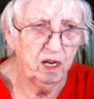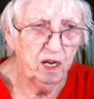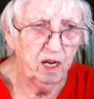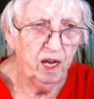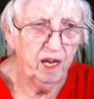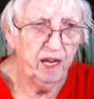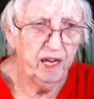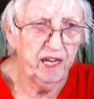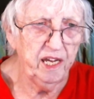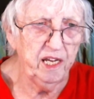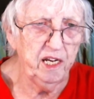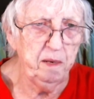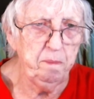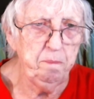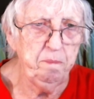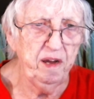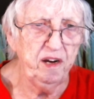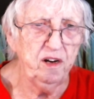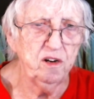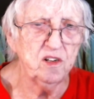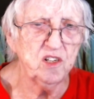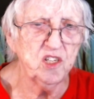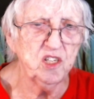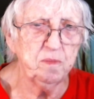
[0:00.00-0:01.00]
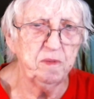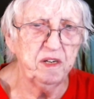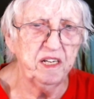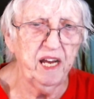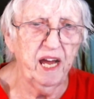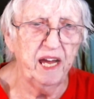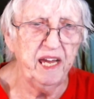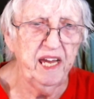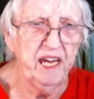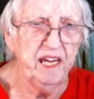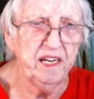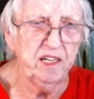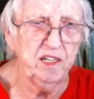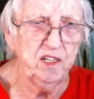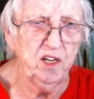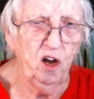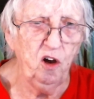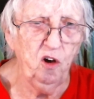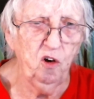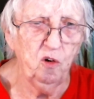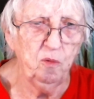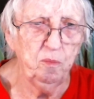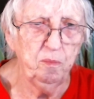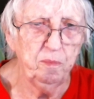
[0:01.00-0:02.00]
In embarrassment, I headed
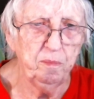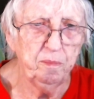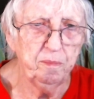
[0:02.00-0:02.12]
home.